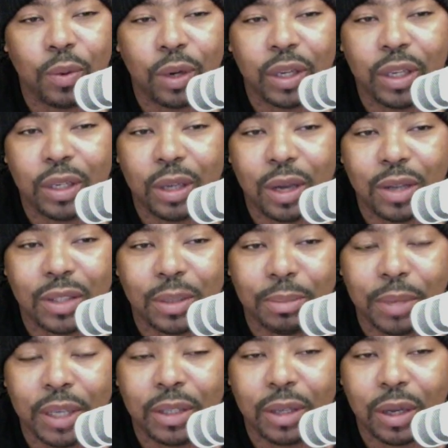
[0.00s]
working dogs and
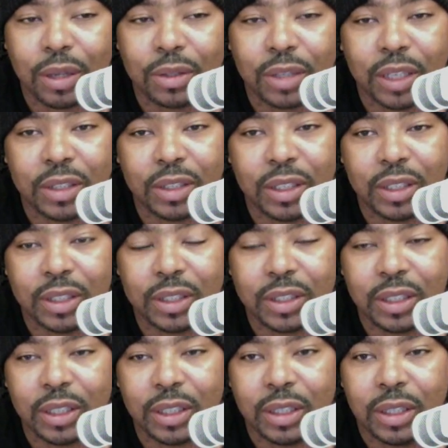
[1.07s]
big dogs, so that's good to see,